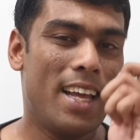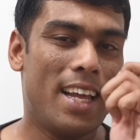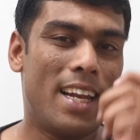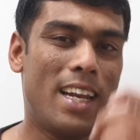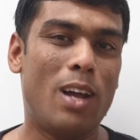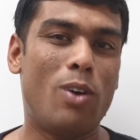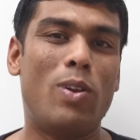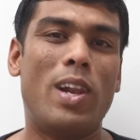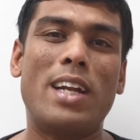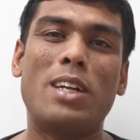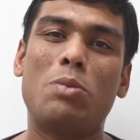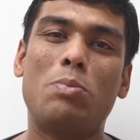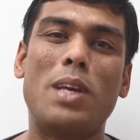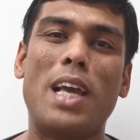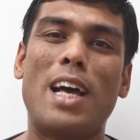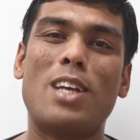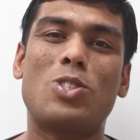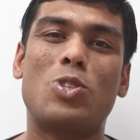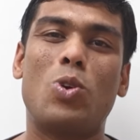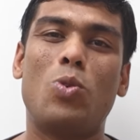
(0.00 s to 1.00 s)
Now let me
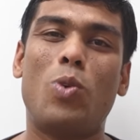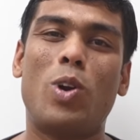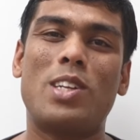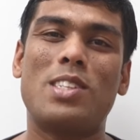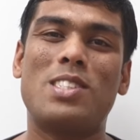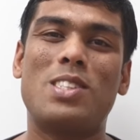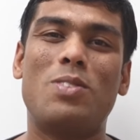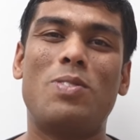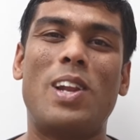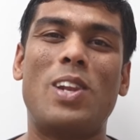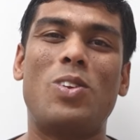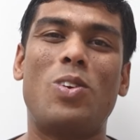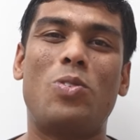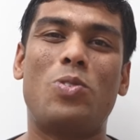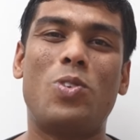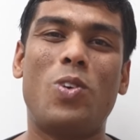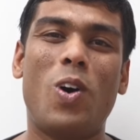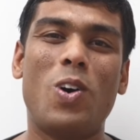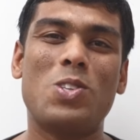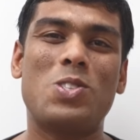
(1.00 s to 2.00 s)
ask you, what is the value
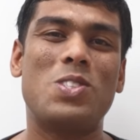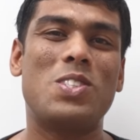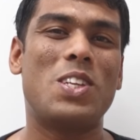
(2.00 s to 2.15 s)
of cos